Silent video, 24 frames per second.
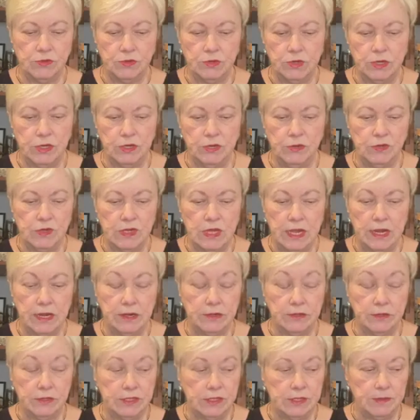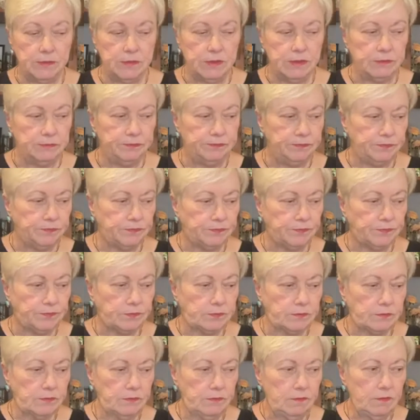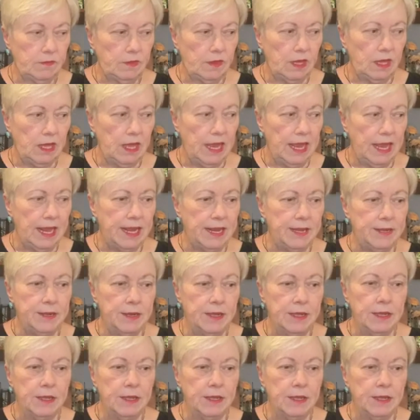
a new tire or something. And